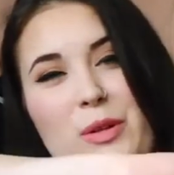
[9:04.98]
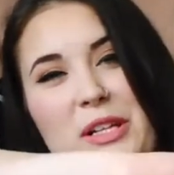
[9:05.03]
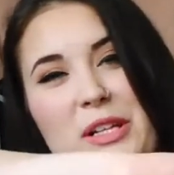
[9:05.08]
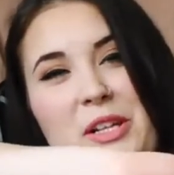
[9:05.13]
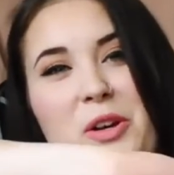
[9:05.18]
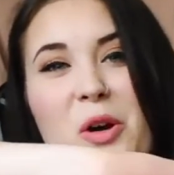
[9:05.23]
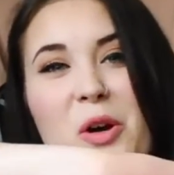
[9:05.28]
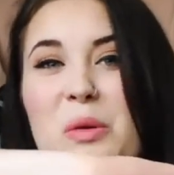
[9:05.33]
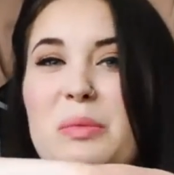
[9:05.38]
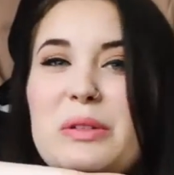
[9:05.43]
when
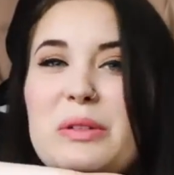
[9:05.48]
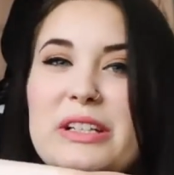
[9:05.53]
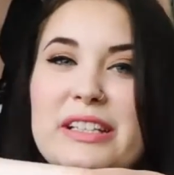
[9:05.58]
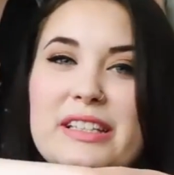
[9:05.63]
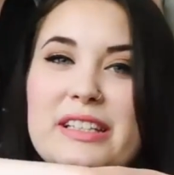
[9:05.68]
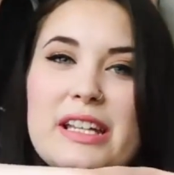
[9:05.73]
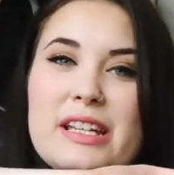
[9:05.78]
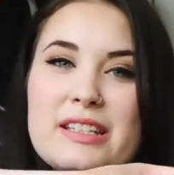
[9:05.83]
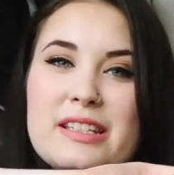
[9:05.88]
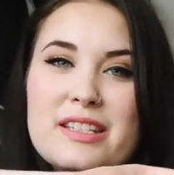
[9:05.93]
you open
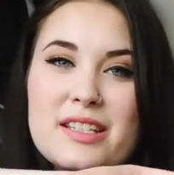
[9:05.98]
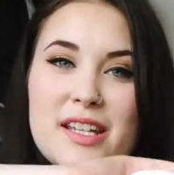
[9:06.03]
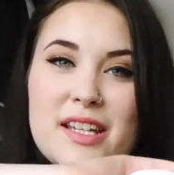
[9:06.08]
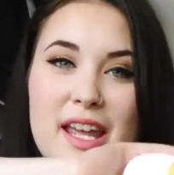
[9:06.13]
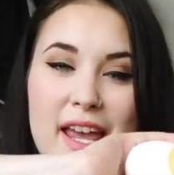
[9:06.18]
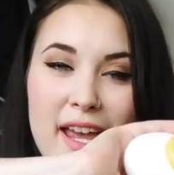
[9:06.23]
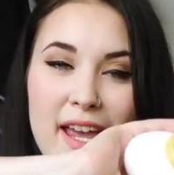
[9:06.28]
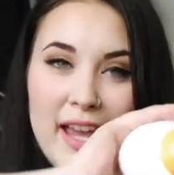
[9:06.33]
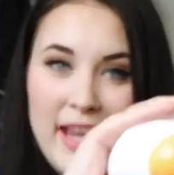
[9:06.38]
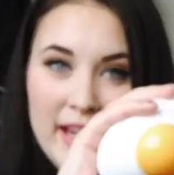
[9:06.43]
it, it's an
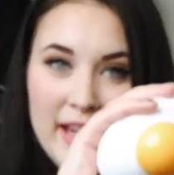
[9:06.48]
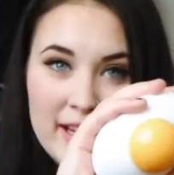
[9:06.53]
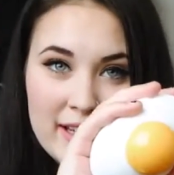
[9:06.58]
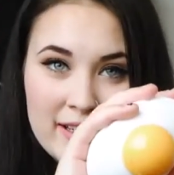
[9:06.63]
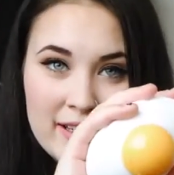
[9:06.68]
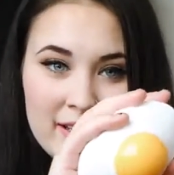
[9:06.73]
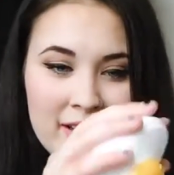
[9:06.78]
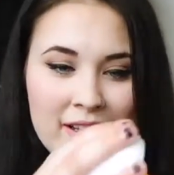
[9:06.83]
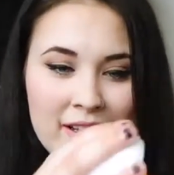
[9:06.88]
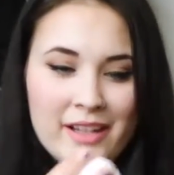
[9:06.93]

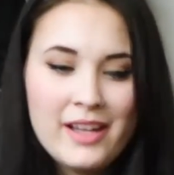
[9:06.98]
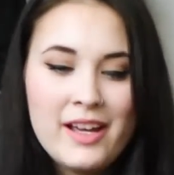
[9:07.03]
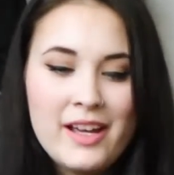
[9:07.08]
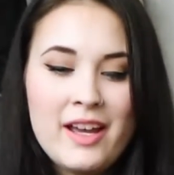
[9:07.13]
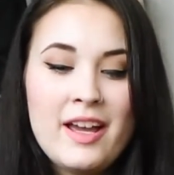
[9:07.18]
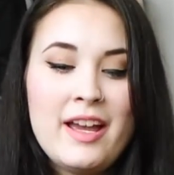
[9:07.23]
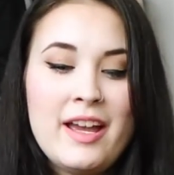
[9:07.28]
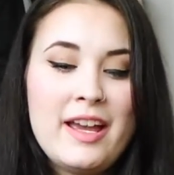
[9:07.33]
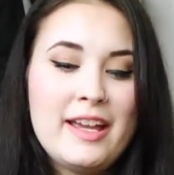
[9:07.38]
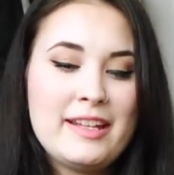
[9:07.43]
egg.
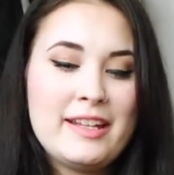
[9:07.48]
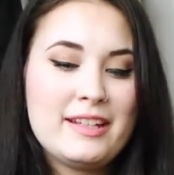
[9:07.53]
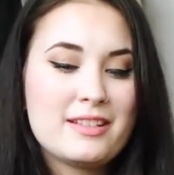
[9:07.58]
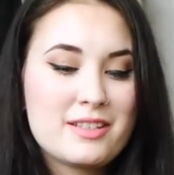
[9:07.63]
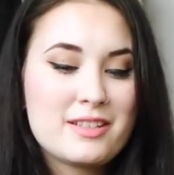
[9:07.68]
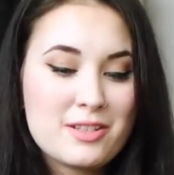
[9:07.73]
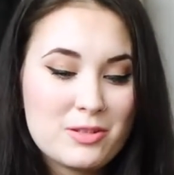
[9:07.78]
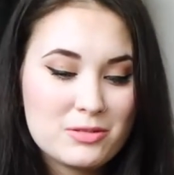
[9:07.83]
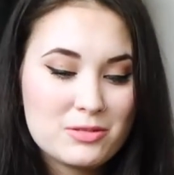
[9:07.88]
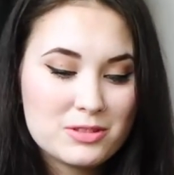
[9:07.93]
And
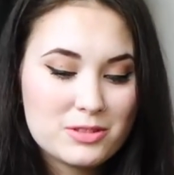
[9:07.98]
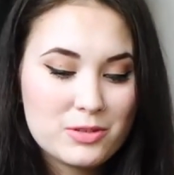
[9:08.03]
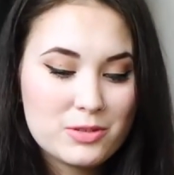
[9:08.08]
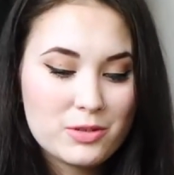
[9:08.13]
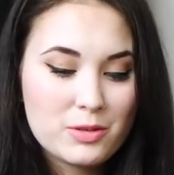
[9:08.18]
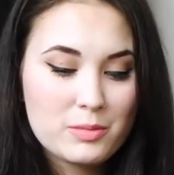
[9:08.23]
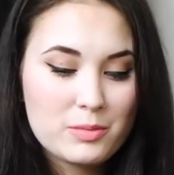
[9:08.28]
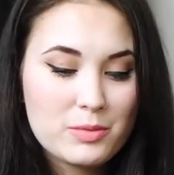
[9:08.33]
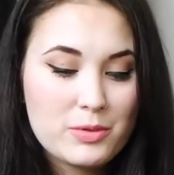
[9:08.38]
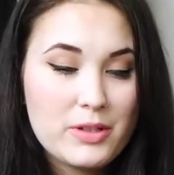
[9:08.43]
it's so
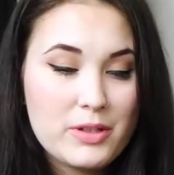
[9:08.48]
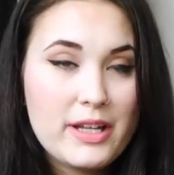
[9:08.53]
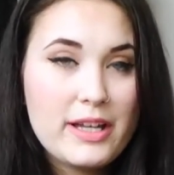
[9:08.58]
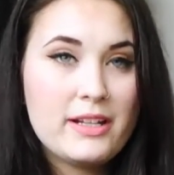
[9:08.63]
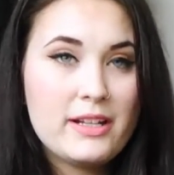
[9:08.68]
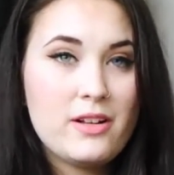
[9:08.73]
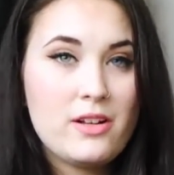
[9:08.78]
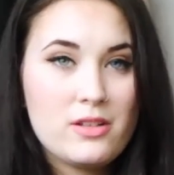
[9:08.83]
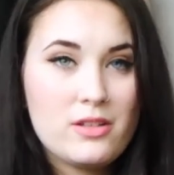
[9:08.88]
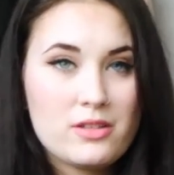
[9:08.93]
adorable.
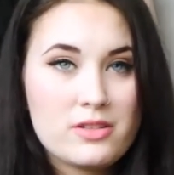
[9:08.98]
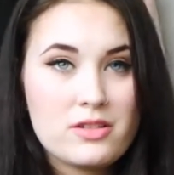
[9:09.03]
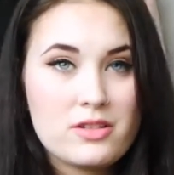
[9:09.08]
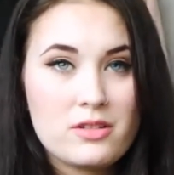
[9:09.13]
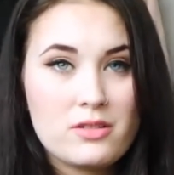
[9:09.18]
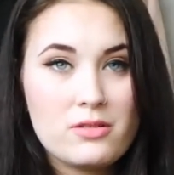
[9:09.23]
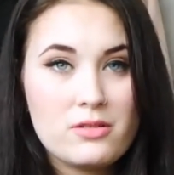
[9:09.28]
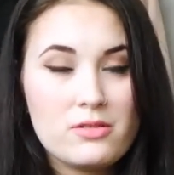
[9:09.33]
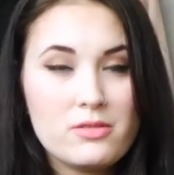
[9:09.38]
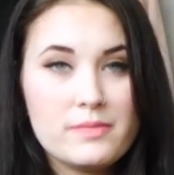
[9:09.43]
And
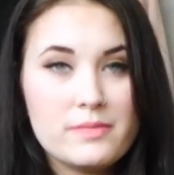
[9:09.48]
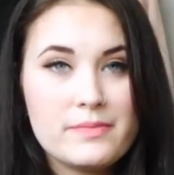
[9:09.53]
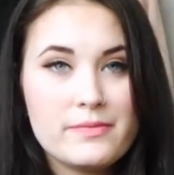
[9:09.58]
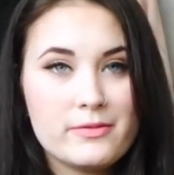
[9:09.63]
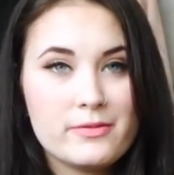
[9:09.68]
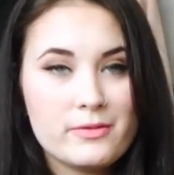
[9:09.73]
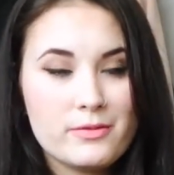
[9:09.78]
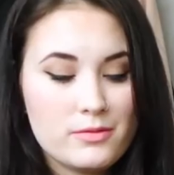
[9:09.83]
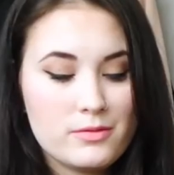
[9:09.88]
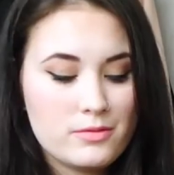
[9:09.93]
also,
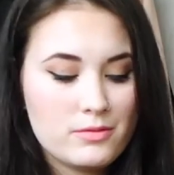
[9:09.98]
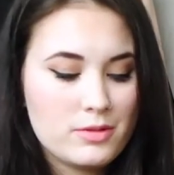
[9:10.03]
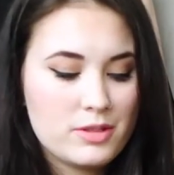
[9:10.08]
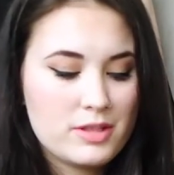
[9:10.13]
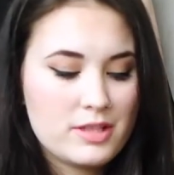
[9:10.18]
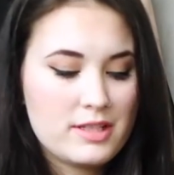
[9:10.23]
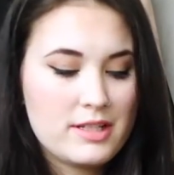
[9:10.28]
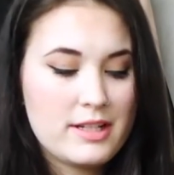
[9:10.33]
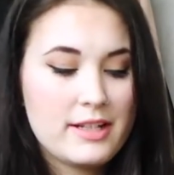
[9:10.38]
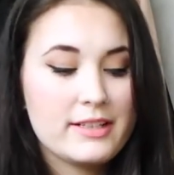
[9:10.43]

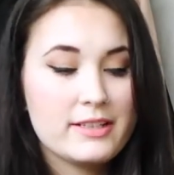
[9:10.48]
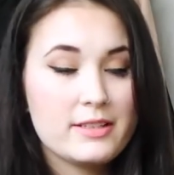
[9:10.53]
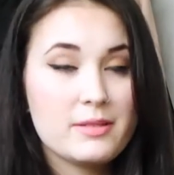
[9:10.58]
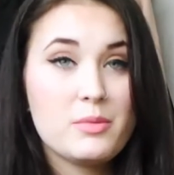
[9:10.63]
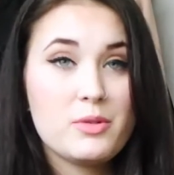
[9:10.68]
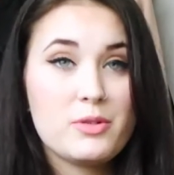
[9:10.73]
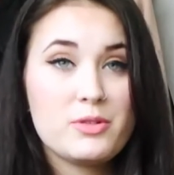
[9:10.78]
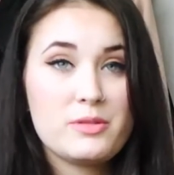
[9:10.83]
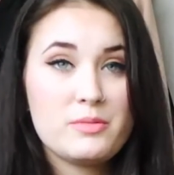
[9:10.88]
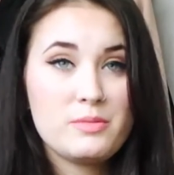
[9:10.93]
what's like the
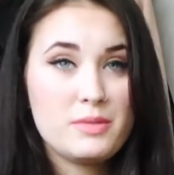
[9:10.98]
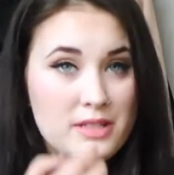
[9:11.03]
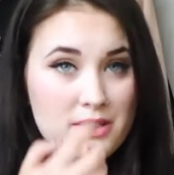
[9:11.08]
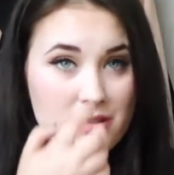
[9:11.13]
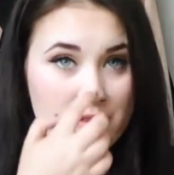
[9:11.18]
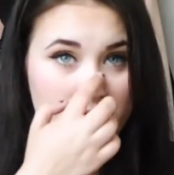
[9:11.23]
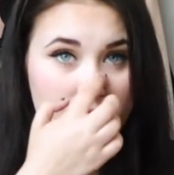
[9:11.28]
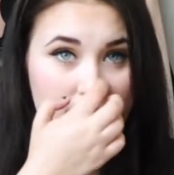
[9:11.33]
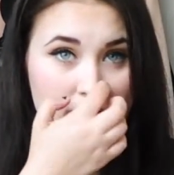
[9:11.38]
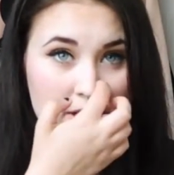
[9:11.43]
most
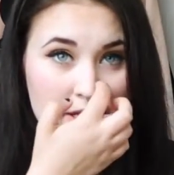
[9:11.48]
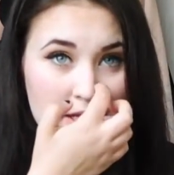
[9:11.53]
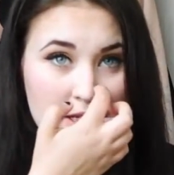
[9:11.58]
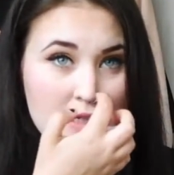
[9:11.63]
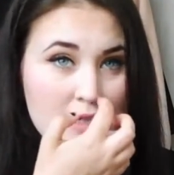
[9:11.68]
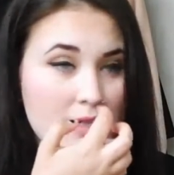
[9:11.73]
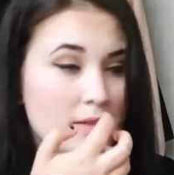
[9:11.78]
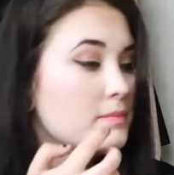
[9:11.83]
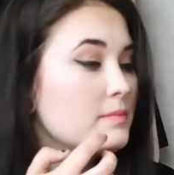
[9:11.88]
amazing thing,